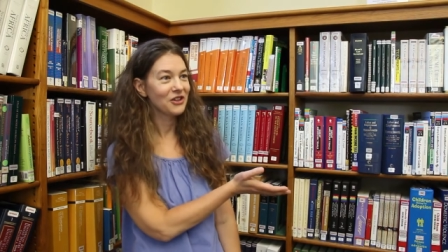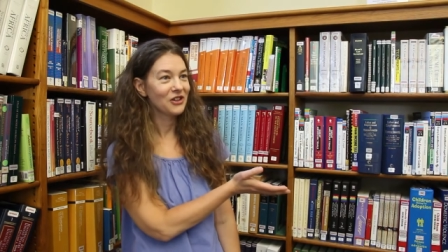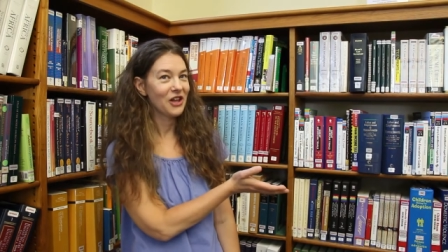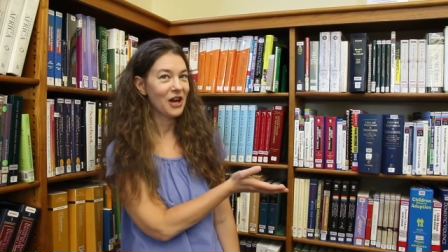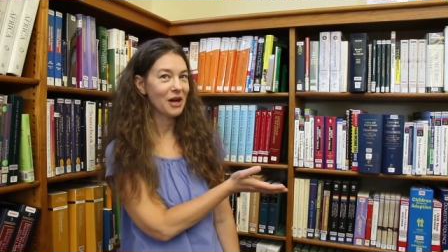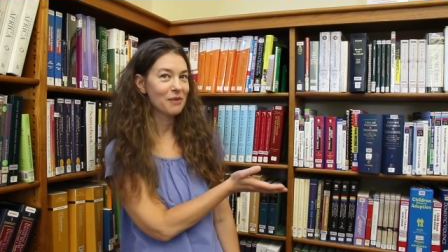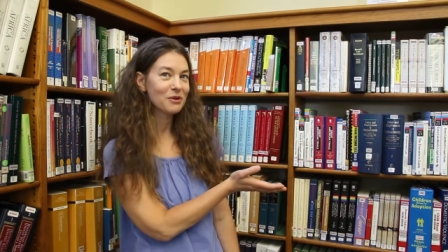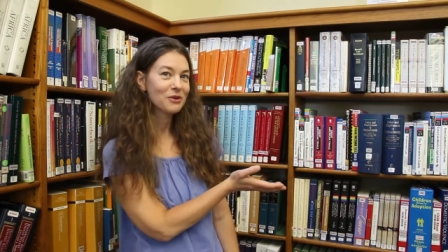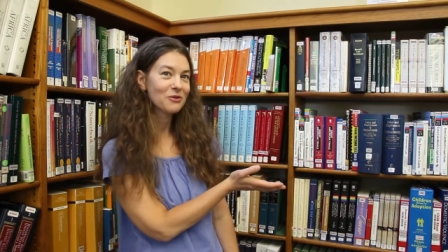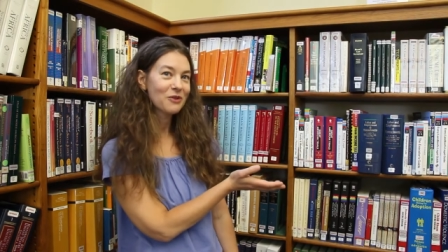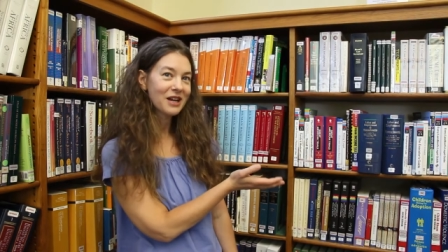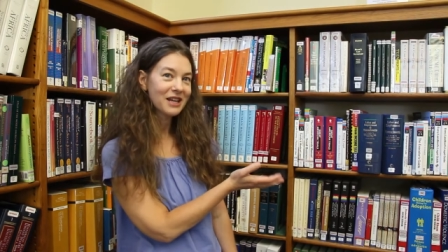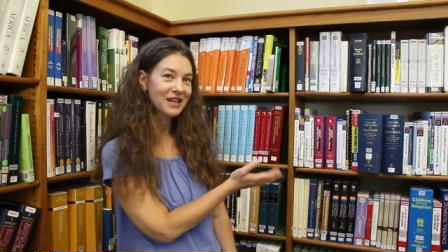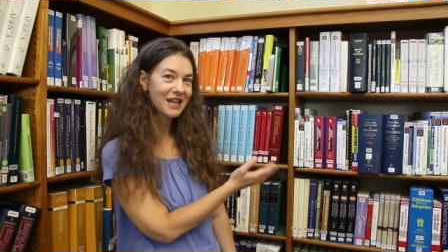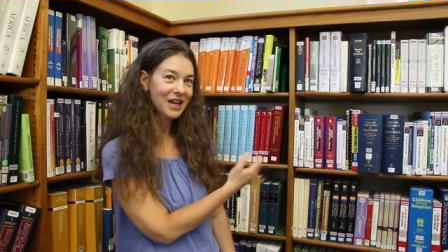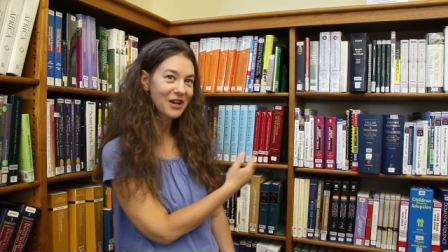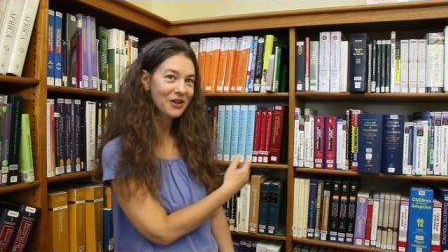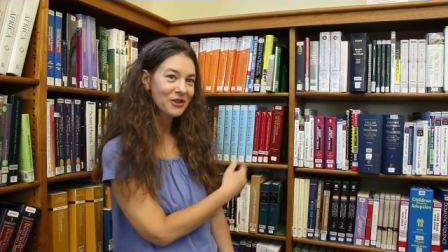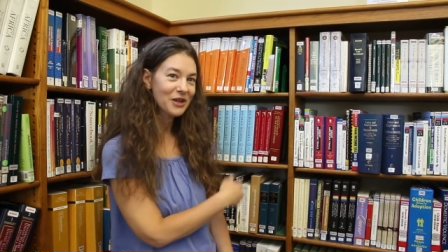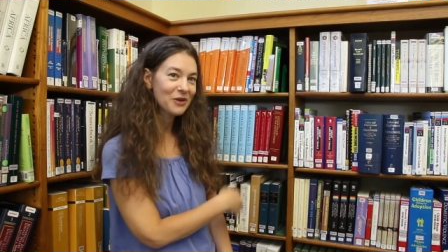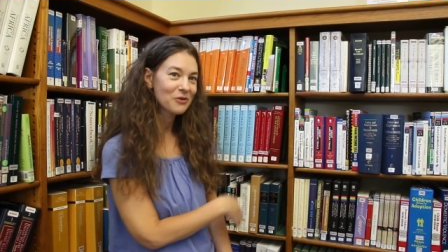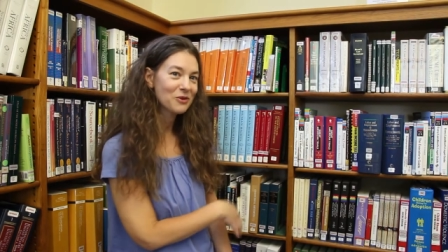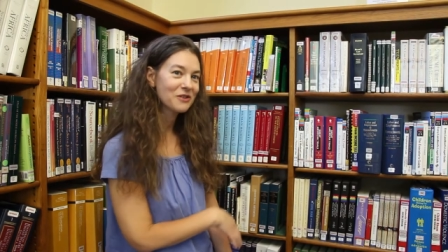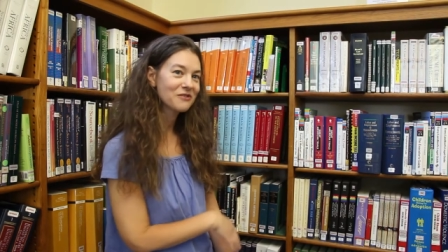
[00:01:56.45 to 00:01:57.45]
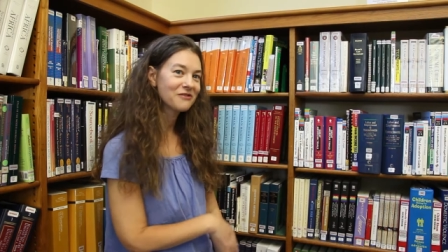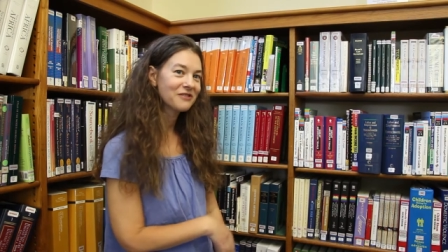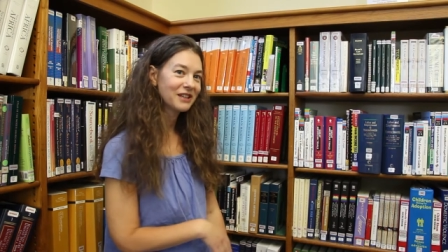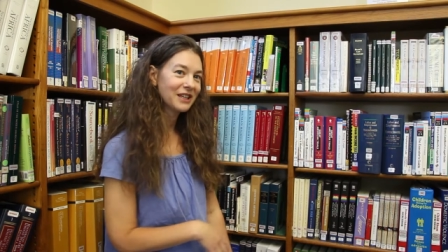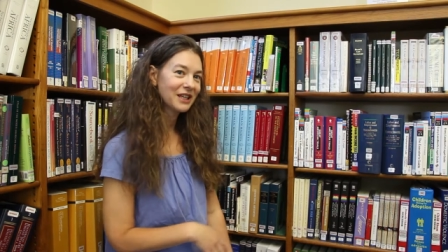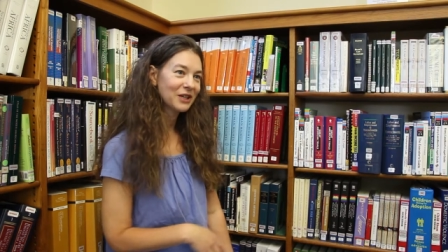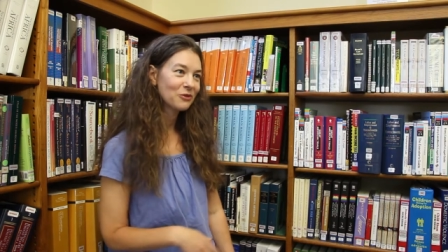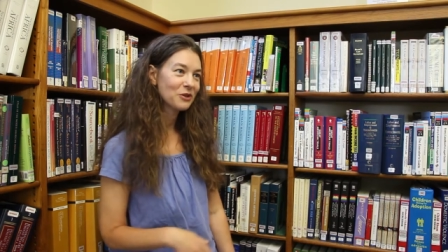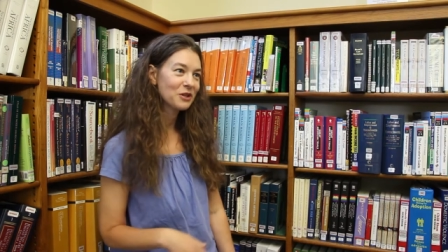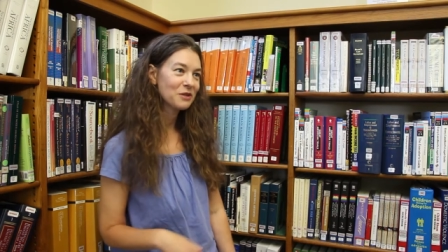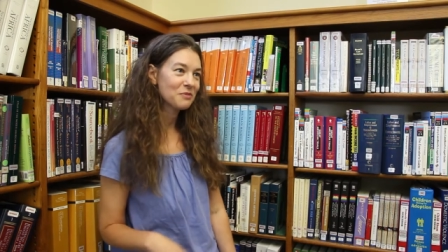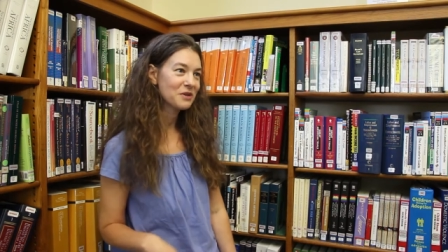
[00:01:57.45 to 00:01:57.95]
lobby right now that we're
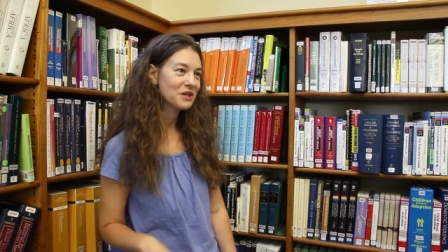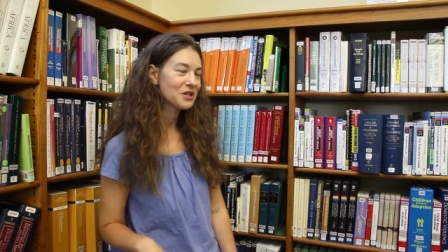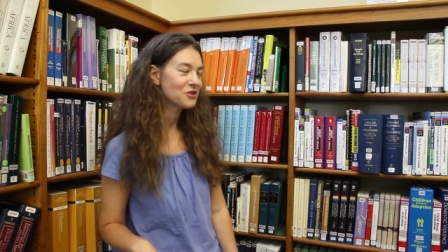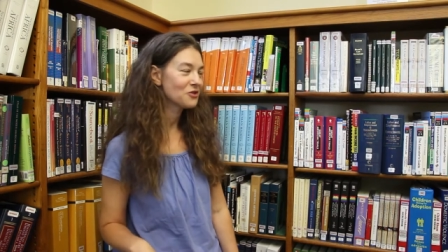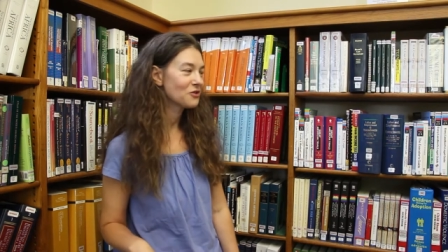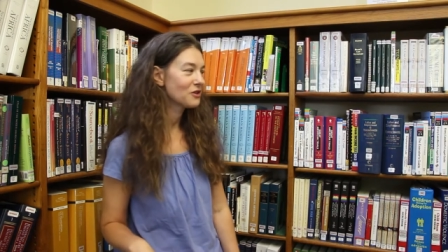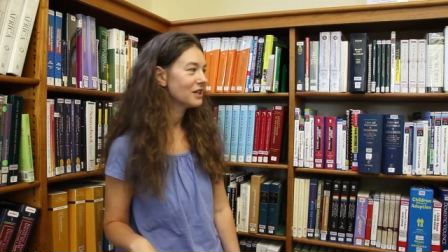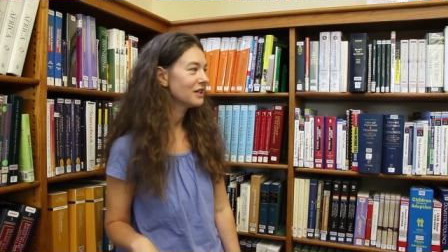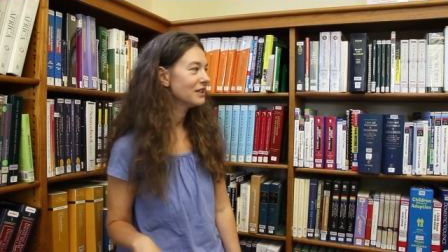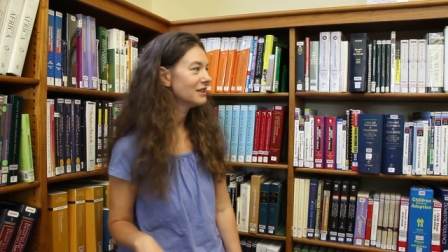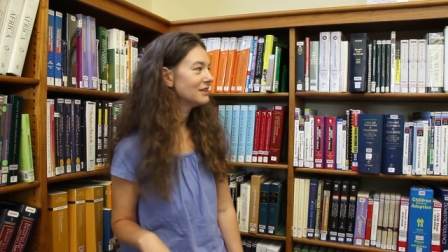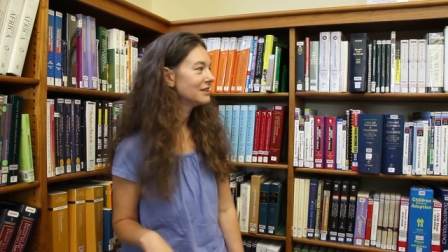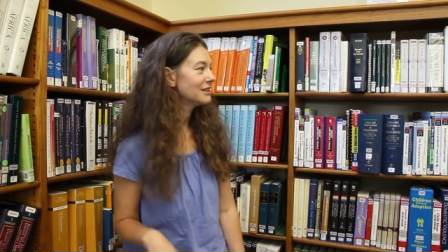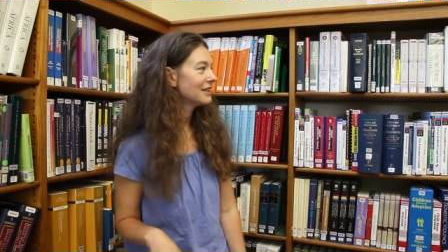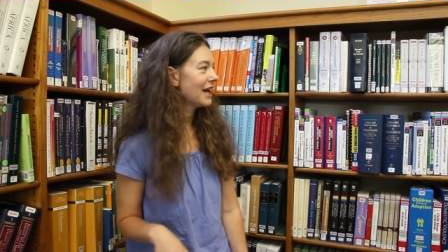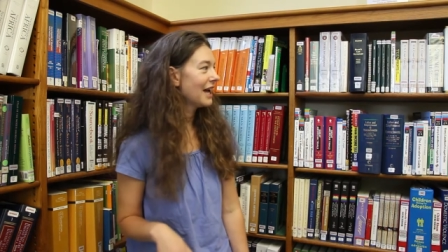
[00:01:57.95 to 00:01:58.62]
filling with beach reads,